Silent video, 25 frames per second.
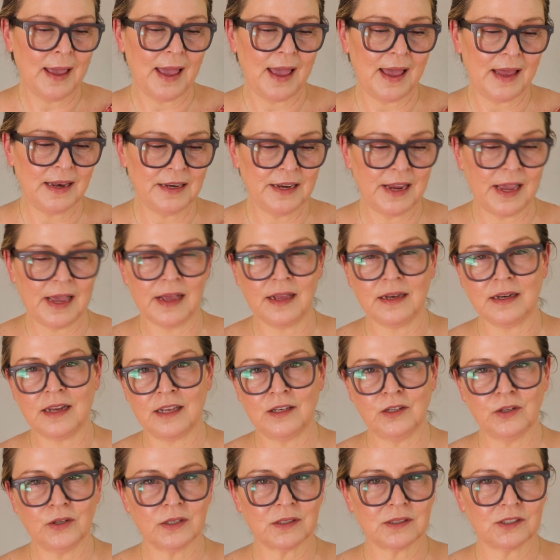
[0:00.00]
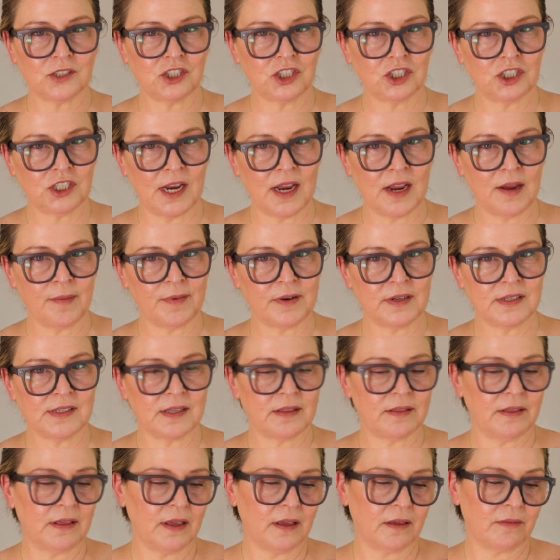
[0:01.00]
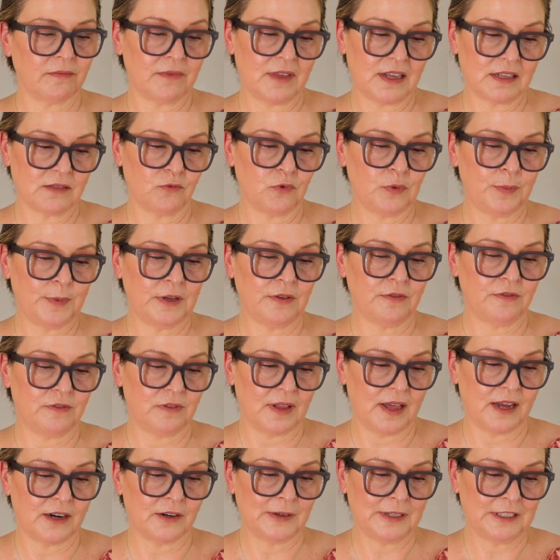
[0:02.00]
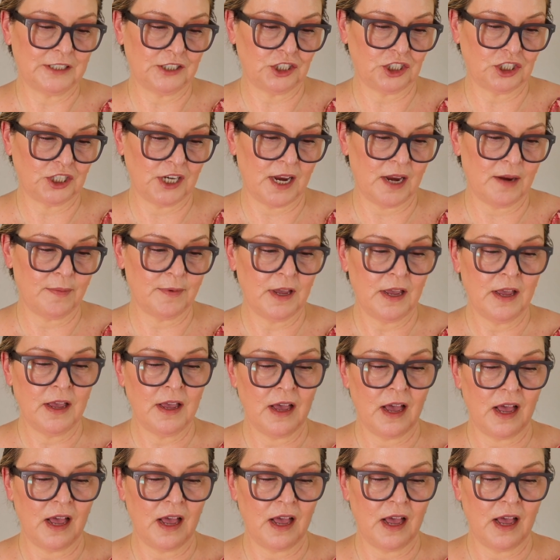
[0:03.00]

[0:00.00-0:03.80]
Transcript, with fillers: And yet, I look at the shape and I think that would be a flattering shape.